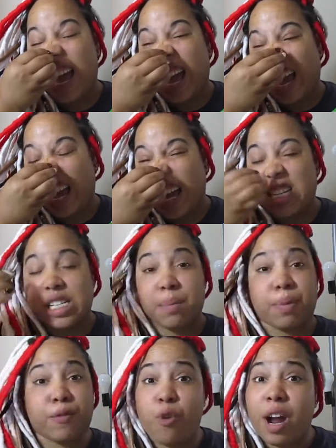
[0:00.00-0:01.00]
And
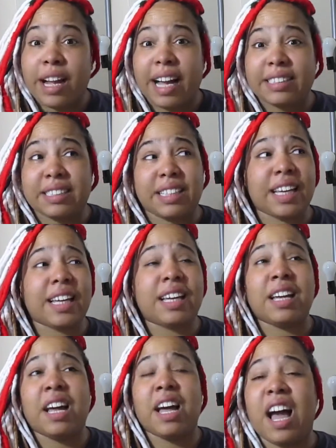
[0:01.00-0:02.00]
before I got
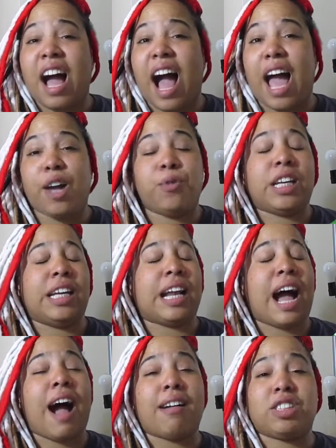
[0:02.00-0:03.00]
sick, I would eat
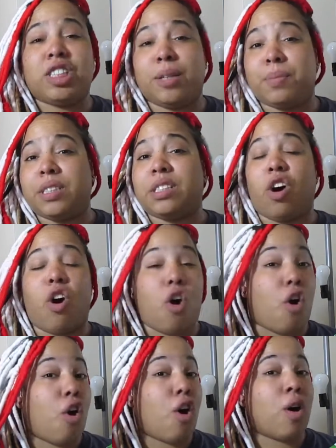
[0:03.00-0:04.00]
hot chips
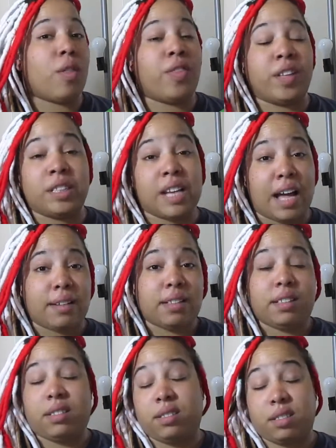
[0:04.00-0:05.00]
all the time
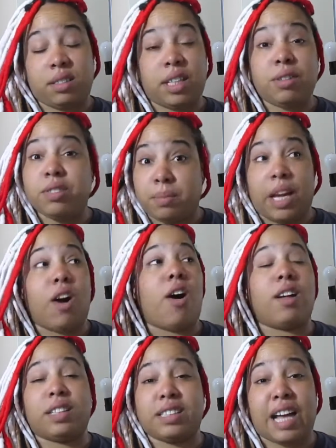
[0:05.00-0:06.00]
excuse me
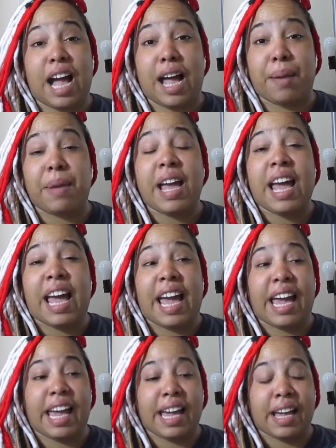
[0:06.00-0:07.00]
all the time
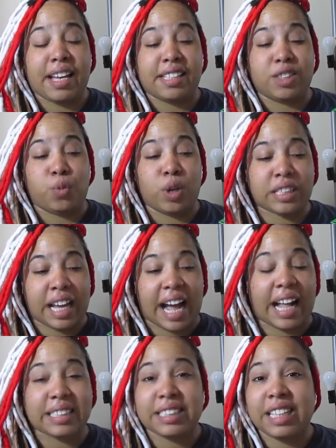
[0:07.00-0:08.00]
and once i
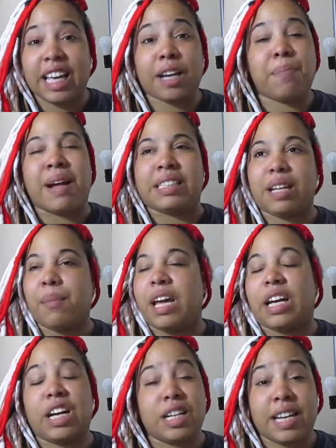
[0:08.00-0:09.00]
got sick my
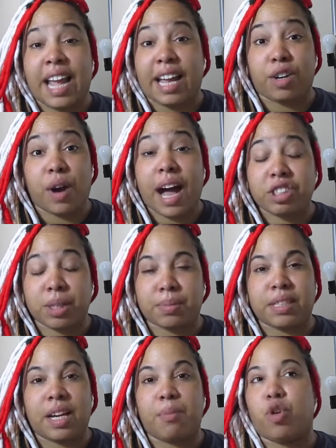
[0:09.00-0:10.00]
stomach couldn't handle hot
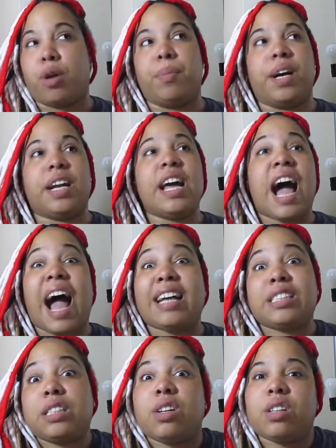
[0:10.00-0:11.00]
chips anymore but i
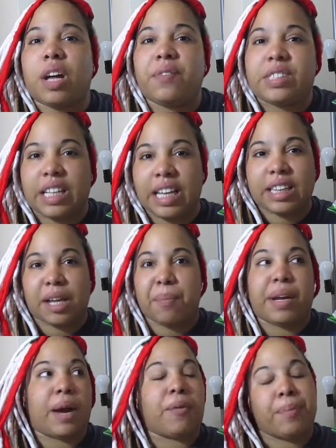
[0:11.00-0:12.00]
still loved to eat them
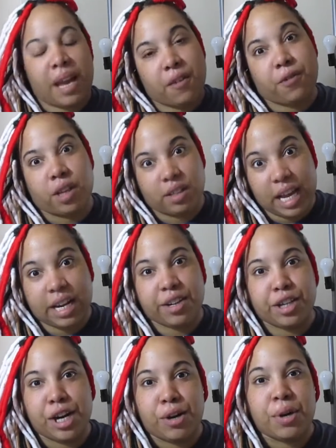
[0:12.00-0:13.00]
but i would pay for it later
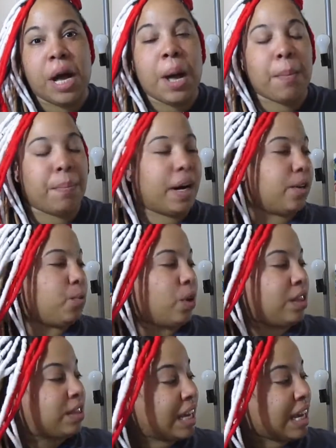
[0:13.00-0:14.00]
you know but
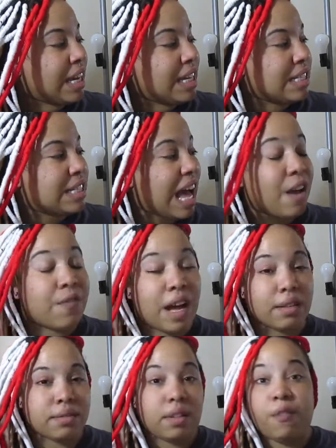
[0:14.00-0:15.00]
with these i
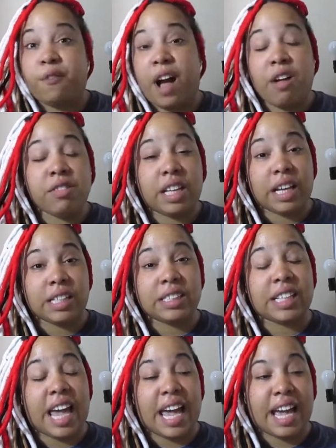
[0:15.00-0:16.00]
felt found
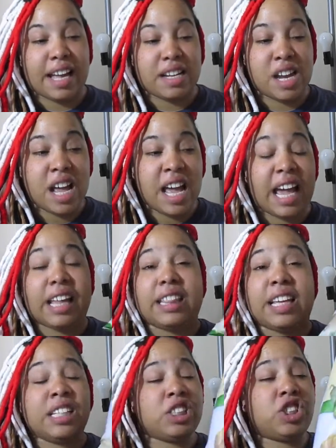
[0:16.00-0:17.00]
these and
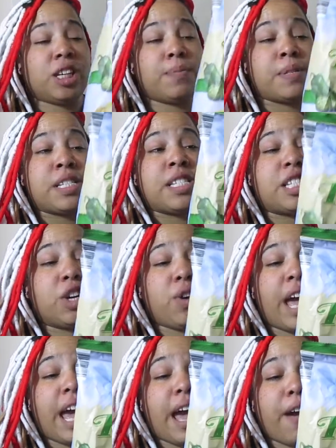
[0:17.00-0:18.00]
these chips still
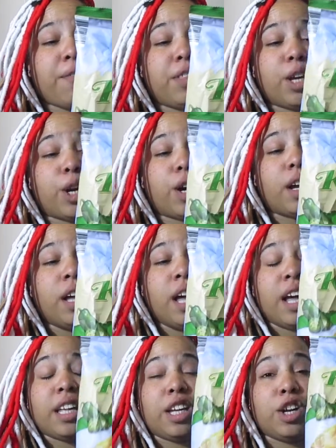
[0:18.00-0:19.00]
have their
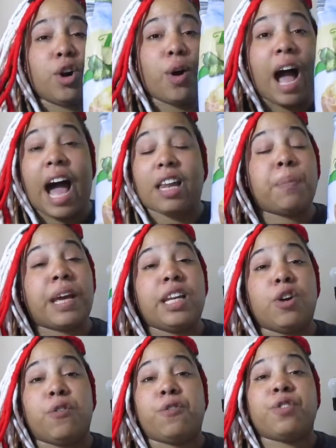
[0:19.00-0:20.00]
you know
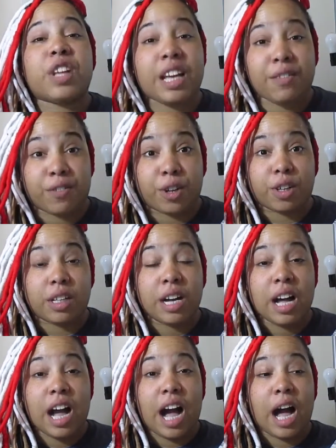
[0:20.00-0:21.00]
jalapeno flavor
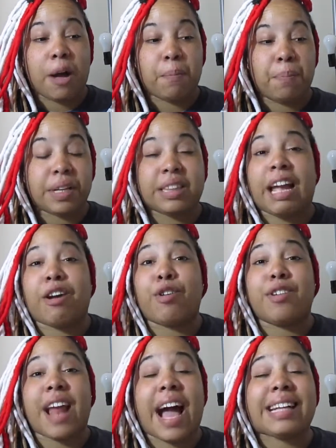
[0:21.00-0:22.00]
um, but they are
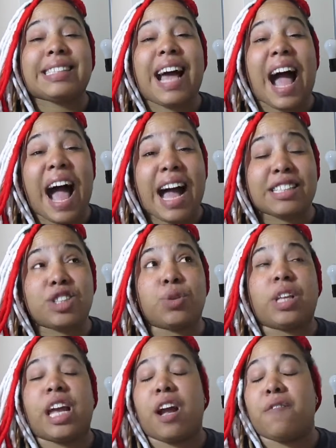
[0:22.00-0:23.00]
not hot
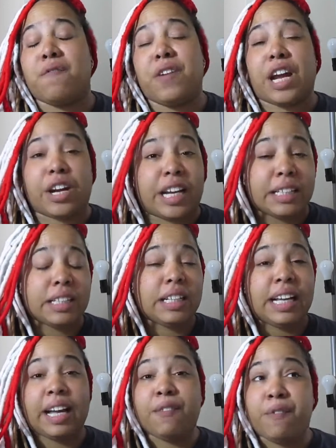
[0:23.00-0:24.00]
so they are very
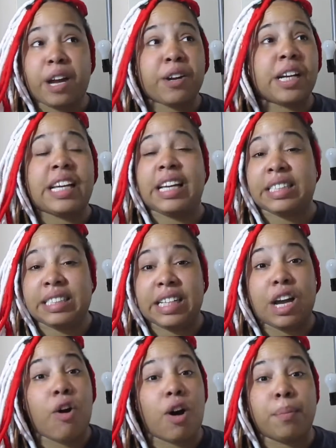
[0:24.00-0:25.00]
very
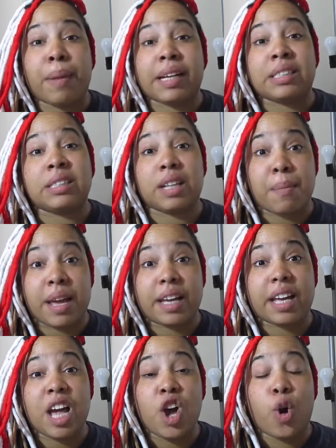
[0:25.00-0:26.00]
easy on my
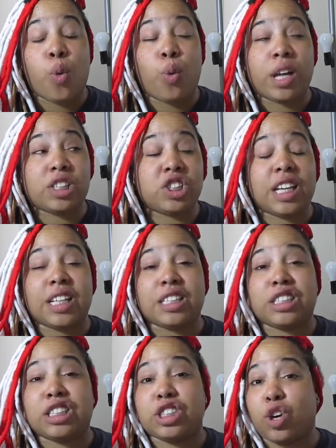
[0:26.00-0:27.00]
stomach which
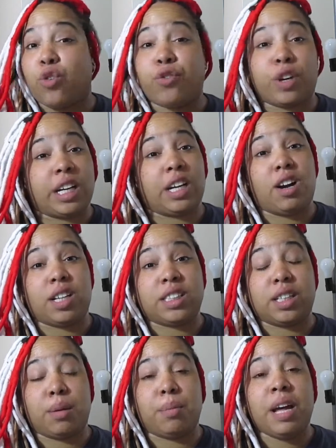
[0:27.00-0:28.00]
is so freaking
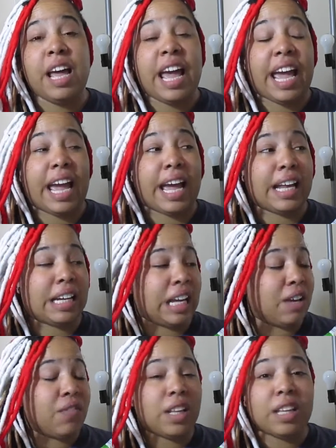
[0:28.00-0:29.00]
awesome and
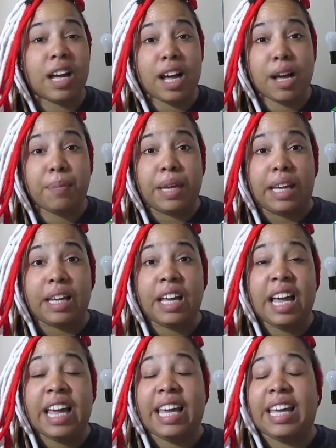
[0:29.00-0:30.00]
even the hubby
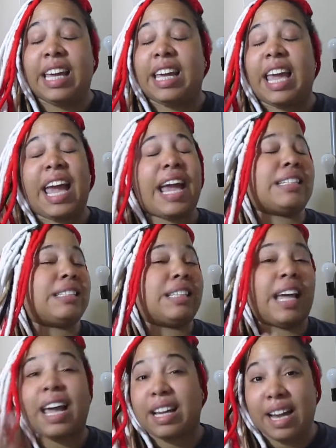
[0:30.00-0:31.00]
he can't
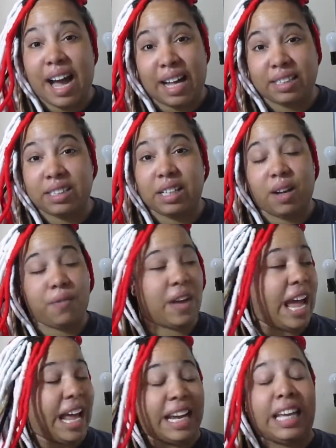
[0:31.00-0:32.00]
stand hot stuff
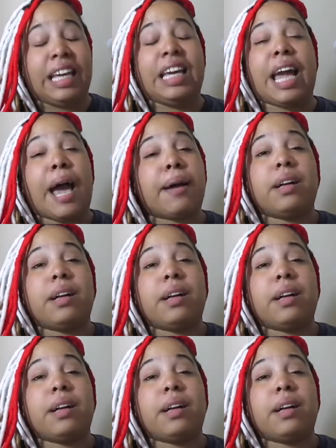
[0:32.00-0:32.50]
and he